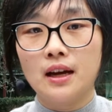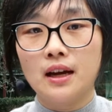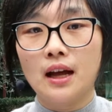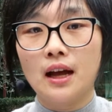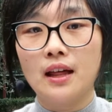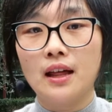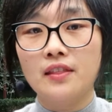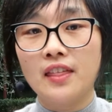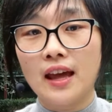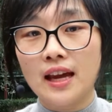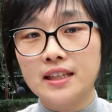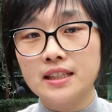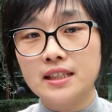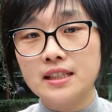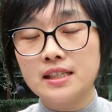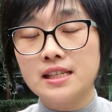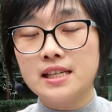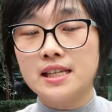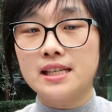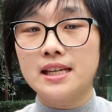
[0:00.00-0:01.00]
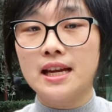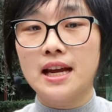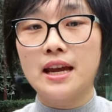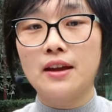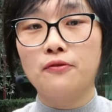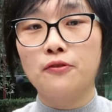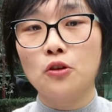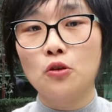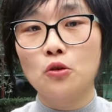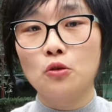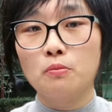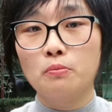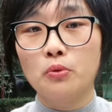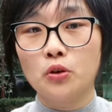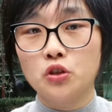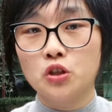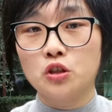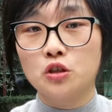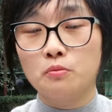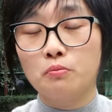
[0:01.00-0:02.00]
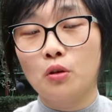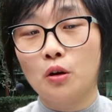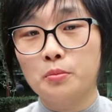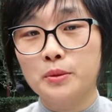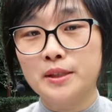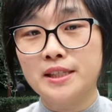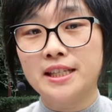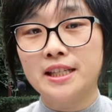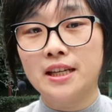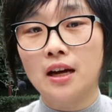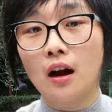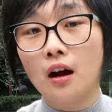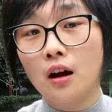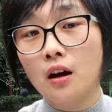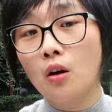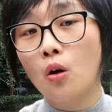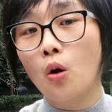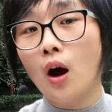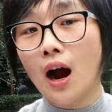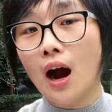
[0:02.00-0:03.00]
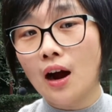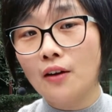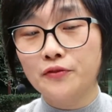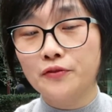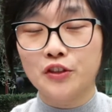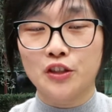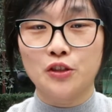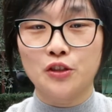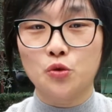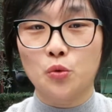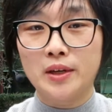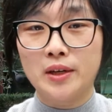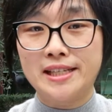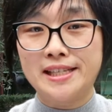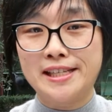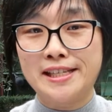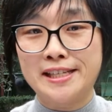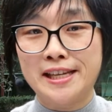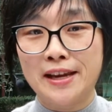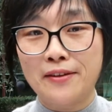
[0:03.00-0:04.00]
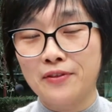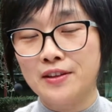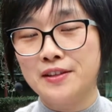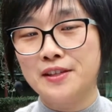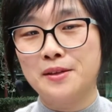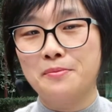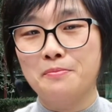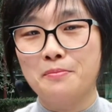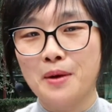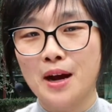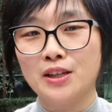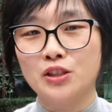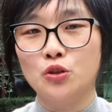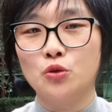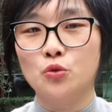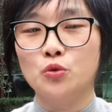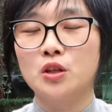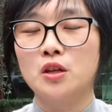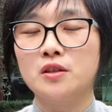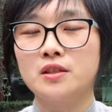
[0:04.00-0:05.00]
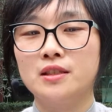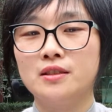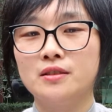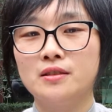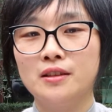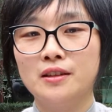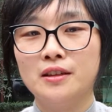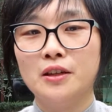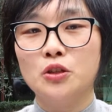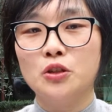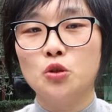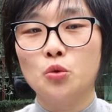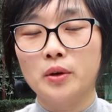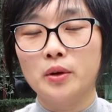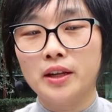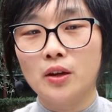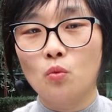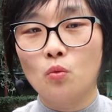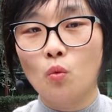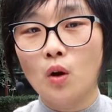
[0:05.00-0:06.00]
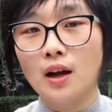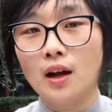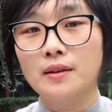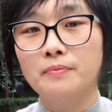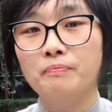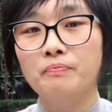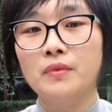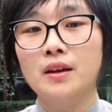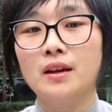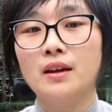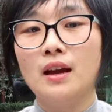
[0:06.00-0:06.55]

That is, if you purchase a property after 27th March 2021